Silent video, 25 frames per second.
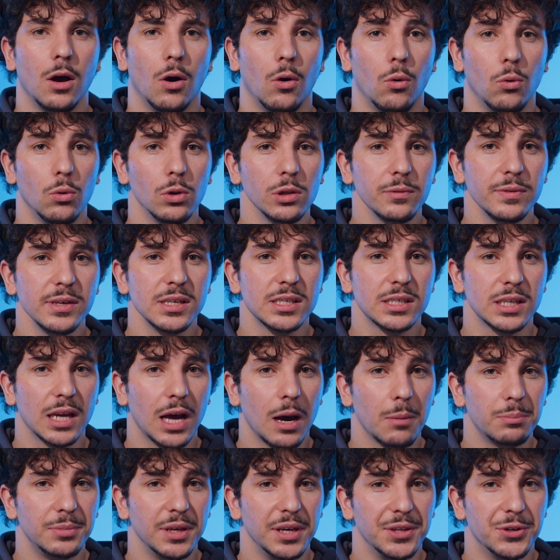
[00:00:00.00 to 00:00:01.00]
Always
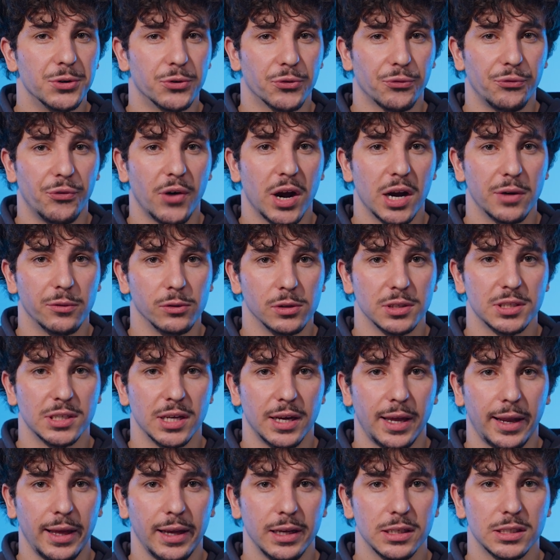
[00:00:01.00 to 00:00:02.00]
update your firewall
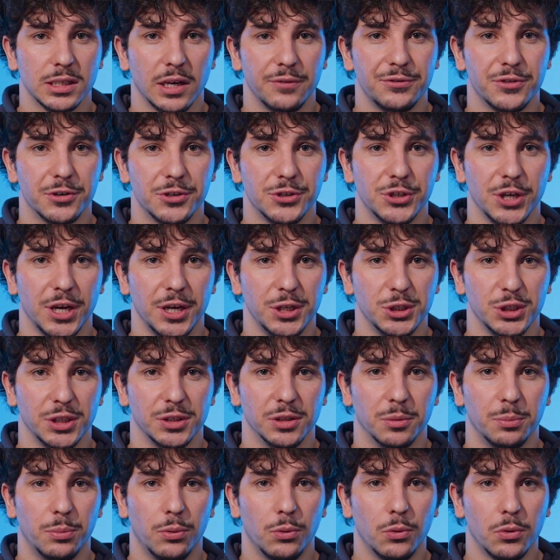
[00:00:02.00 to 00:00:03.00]
settings after changing
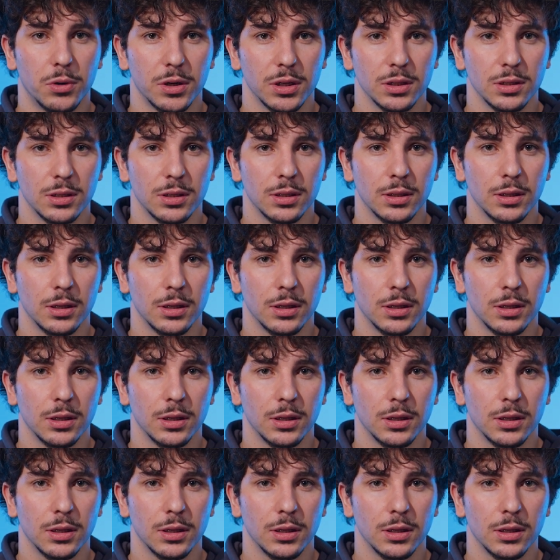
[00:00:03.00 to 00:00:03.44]
the port